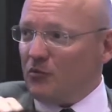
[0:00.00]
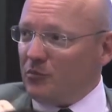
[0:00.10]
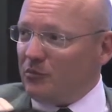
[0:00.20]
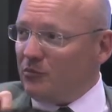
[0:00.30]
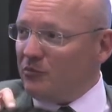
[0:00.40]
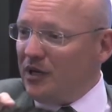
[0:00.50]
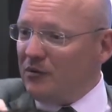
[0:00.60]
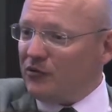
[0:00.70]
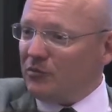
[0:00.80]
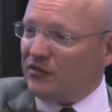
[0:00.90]

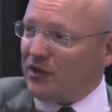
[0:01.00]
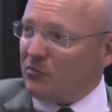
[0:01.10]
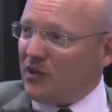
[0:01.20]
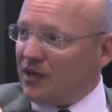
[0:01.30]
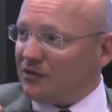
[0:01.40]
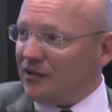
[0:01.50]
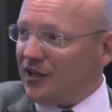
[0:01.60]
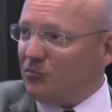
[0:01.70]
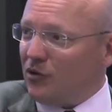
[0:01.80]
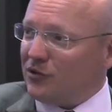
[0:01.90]
Maybe from the sub-markets
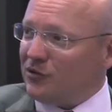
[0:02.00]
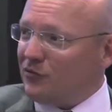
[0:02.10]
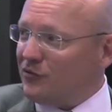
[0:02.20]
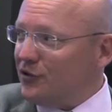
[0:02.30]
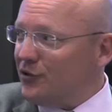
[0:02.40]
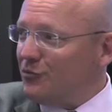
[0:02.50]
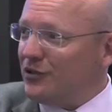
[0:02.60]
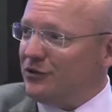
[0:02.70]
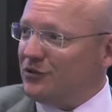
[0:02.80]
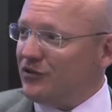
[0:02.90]
like Mokotów, you know,
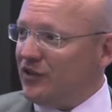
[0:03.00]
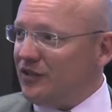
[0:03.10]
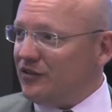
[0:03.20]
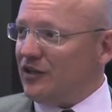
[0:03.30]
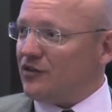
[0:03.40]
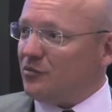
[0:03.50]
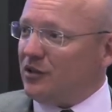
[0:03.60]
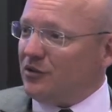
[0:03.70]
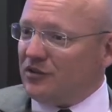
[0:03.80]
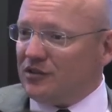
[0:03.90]
more into the city center,
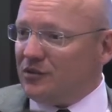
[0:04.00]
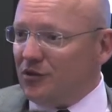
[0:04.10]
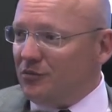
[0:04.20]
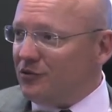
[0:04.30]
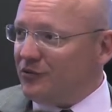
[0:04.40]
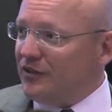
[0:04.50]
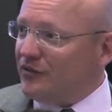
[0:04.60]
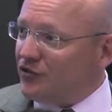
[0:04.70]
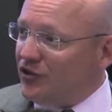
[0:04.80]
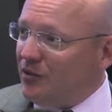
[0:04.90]
because at the moment
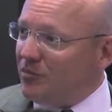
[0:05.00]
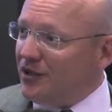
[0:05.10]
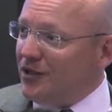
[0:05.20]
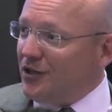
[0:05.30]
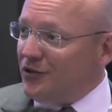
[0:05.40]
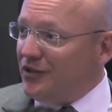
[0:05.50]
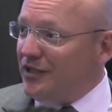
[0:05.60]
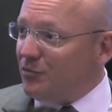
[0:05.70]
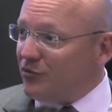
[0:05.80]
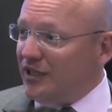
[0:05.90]
rents are cheap. You
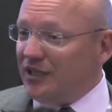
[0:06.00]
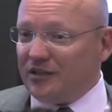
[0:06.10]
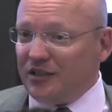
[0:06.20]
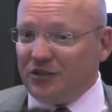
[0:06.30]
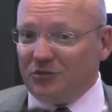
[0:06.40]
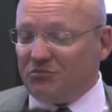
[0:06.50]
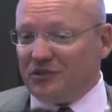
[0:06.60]
need the pre-letting.